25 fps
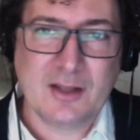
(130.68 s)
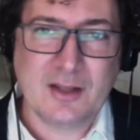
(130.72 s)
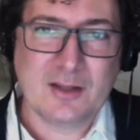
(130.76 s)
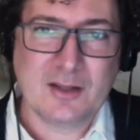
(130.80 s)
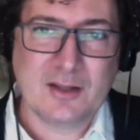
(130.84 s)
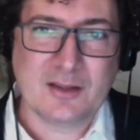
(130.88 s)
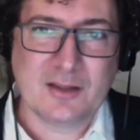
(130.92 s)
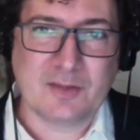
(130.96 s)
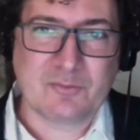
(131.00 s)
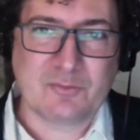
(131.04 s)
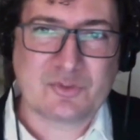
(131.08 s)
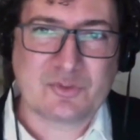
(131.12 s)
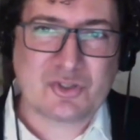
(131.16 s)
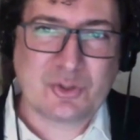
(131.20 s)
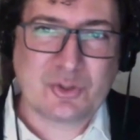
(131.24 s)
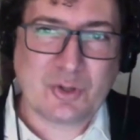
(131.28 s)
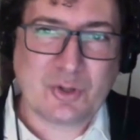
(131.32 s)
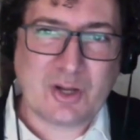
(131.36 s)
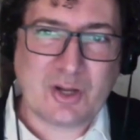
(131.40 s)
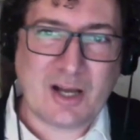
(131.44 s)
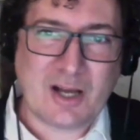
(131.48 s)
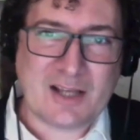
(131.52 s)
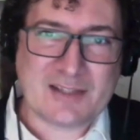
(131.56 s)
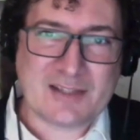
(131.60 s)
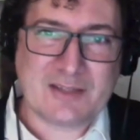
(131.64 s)
The true
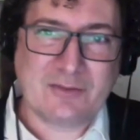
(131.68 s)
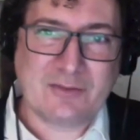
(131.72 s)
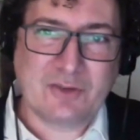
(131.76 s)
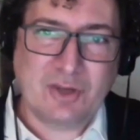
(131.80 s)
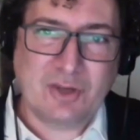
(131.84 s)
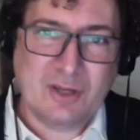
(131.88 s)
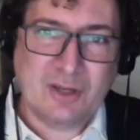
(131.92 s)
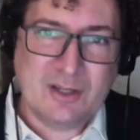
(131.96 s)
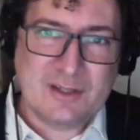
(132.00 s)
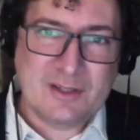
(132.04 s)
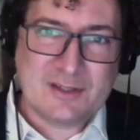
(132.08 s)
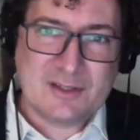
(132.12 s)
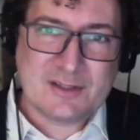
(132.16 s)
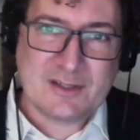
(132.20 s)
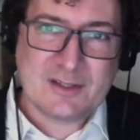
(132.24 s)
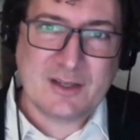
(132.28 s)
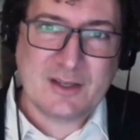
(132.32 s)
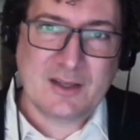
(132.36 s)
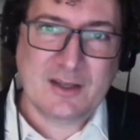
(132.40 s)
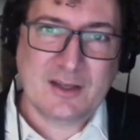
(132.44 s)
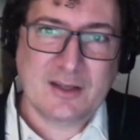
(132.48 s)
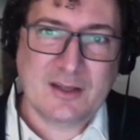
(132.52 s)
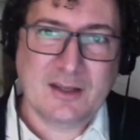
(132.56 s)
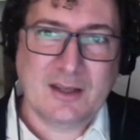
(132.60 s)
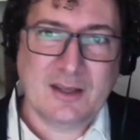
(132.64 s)
cost of goods
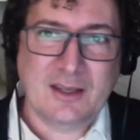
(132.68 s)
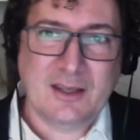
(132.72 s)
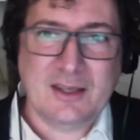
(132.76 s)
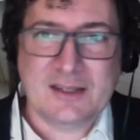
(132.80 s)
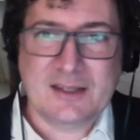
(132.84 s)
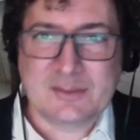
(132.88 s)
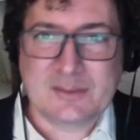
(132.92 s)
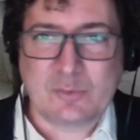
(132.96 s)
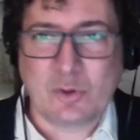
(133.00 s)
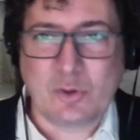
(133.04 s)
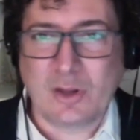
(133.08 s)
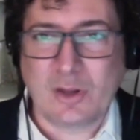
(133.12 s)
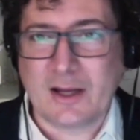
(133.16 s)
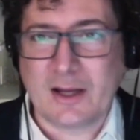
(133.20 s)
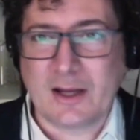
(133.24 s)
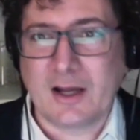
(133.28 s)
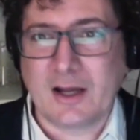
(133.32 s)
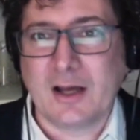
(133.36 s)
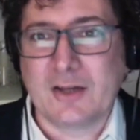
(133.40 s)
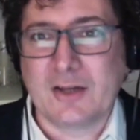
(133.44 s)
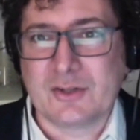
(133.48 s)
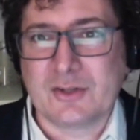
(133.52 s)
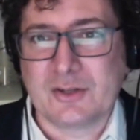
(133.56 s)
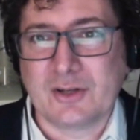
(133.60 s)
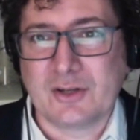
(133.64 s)
is more like
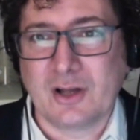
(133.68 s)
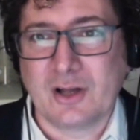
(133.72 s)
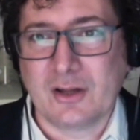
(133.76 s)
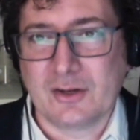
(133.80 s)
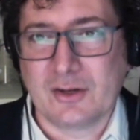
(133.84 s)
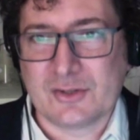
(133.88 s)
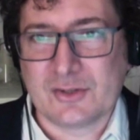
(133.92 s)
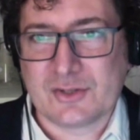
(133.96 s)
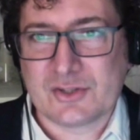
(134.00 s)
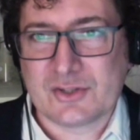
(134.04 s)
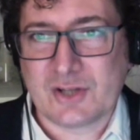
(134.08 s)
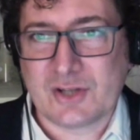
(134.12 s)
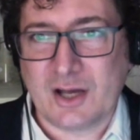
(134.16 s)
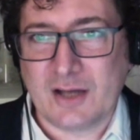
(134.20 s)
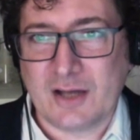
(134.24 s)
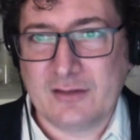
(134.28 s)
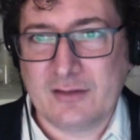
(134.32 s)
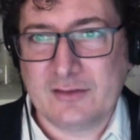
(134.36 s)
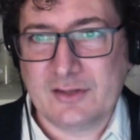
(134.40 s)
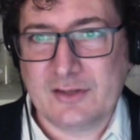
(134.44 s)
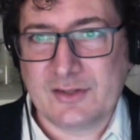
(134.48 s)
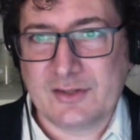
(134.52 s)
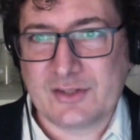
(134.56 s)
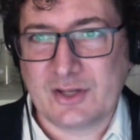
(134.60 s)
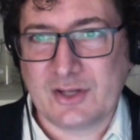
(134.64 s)
$100 a shot.
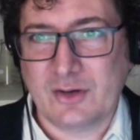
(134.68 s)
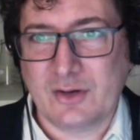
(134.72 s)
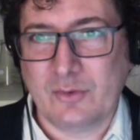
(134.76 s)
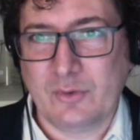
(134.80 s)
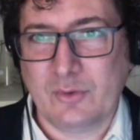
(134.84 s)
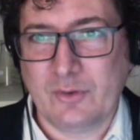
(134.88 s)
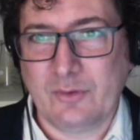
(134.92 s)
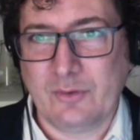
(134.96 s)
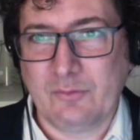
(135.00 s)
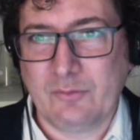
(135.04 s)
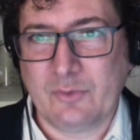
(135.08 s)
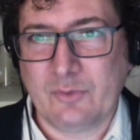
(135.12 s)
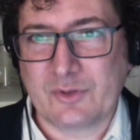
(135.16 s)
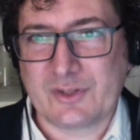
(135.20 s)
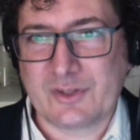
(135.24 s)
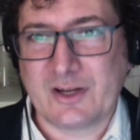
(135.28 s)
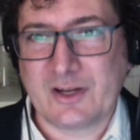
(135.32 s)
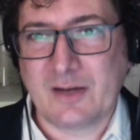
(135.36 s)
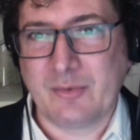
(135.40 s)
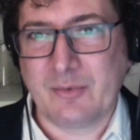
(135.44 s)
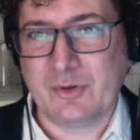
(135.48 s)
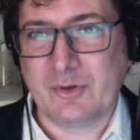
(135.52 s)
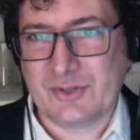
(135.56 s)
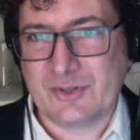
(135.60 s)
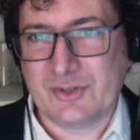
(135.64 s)
And so we're
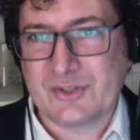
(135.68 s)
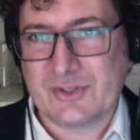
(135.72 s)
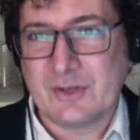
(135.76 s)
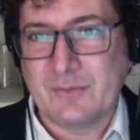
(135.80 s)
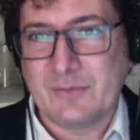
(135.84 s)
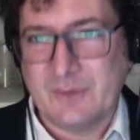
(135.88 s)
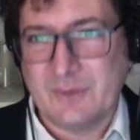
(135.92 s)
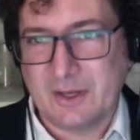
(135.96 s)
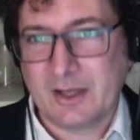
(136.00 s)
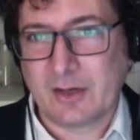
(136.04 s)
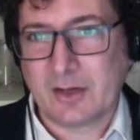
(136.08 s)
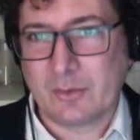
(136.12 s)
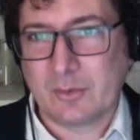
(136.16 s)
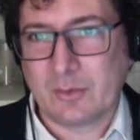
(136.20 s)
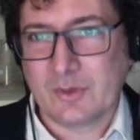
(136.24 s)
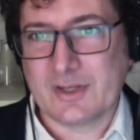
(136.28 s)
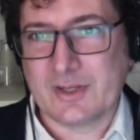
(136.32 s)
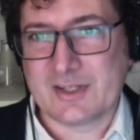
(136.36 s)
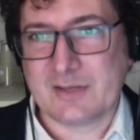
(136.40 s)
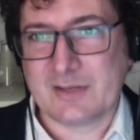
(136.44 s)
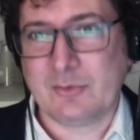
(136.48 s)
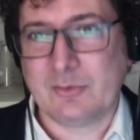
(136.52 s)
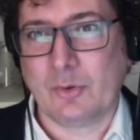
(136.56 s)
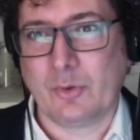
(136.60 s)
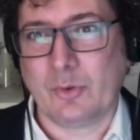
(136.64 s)
gonna produce something in a
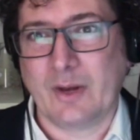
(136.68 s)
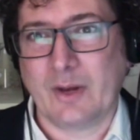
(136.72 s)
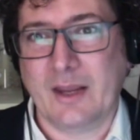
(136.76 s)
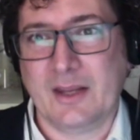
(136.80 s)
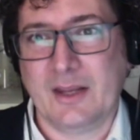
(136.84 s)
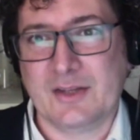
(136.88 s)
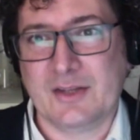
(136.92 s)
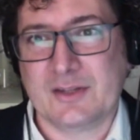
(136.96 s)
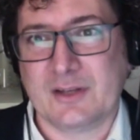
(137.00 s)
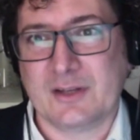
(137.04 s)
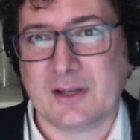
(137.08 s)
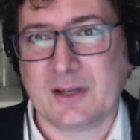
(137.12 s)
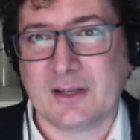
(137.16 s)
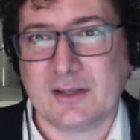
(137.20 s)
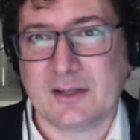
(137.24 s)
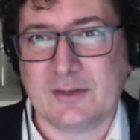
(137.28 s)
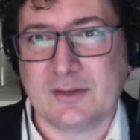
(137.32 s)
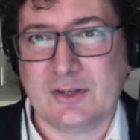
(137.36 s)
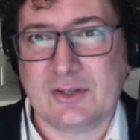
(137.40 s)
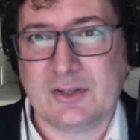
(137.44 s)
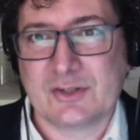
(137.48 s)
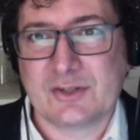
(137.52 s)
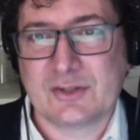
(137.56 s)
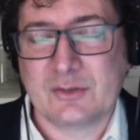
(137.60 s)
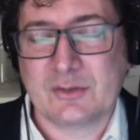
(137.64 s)
reasonable range that it can
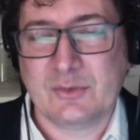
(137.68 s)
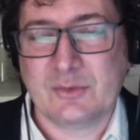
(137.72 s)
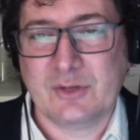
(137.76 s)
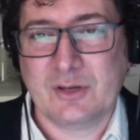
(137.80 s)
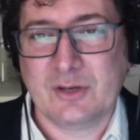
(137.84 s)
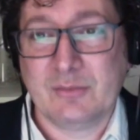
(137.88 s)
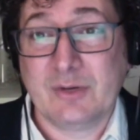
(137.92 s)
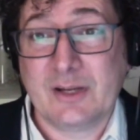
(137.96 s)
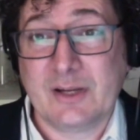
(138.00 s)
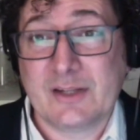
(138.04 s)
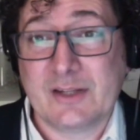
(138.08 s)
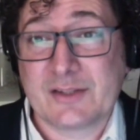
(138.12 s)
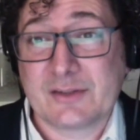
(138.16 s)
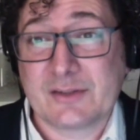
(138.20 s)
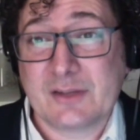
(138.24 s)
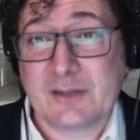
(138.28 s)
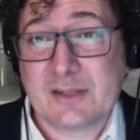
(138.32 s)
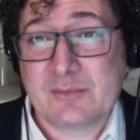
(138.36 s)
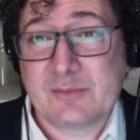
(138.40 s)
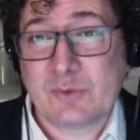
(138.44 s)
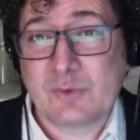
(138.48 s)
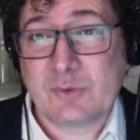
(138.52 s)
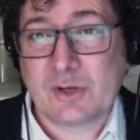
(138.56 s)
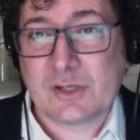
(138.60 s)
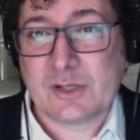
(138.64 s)
be distributed, but it's
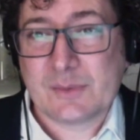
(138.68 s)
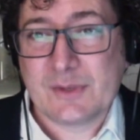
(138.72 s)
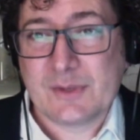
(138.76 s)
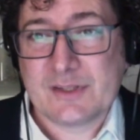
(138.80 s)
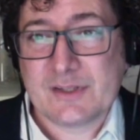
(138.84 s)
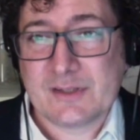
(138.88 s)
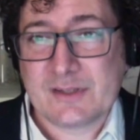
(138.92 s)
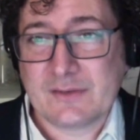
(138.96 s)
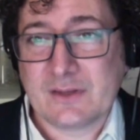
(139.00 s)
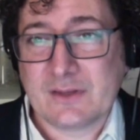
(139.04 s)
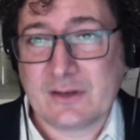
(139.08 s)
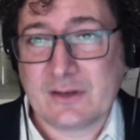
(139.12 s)
more expensive than